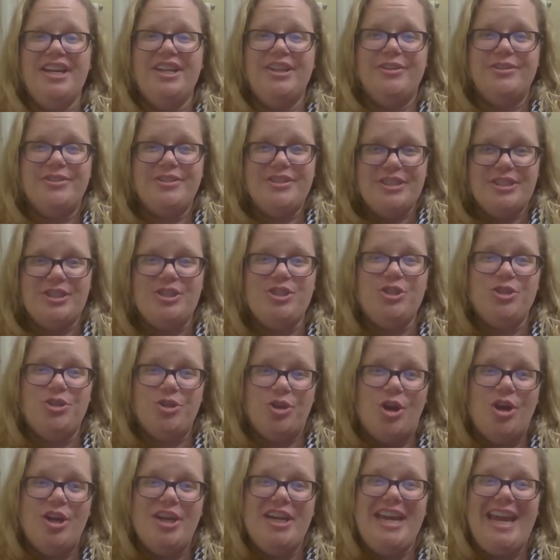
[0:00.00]
there's this
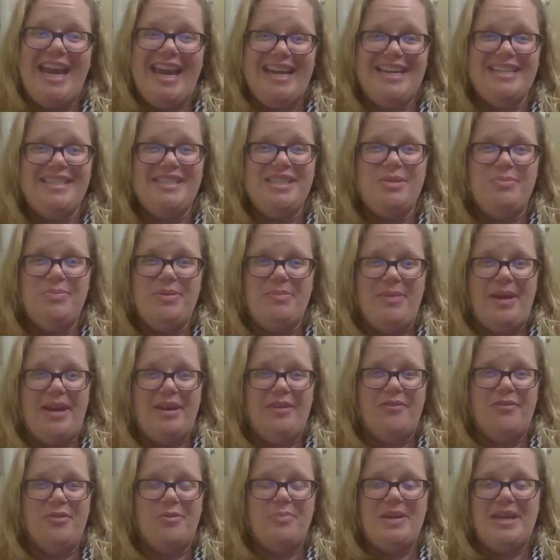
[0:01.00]
strong case to be
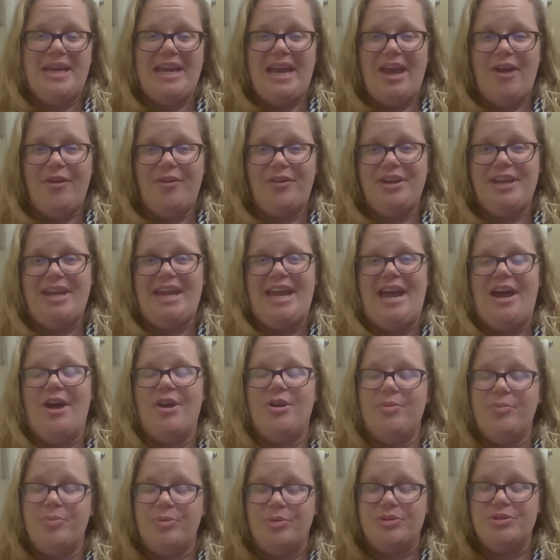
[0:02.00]
made for being held
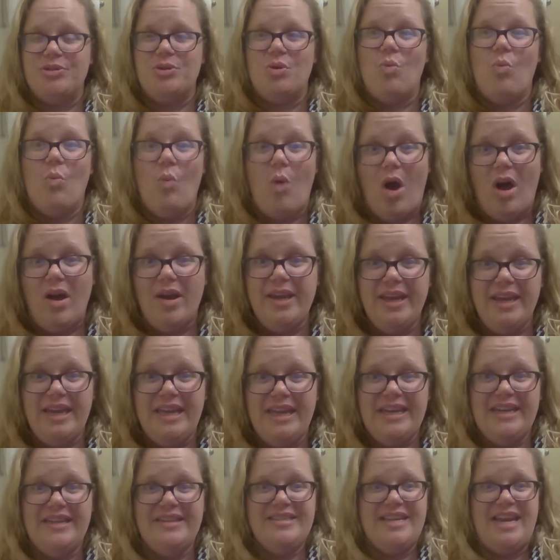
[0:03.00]
accountable to walking
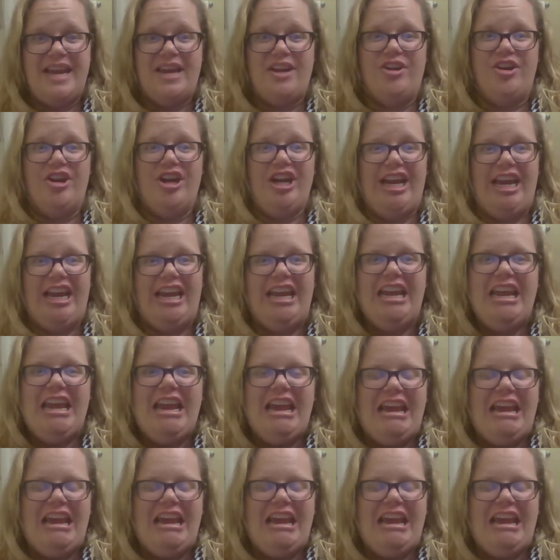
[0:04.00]
in integrity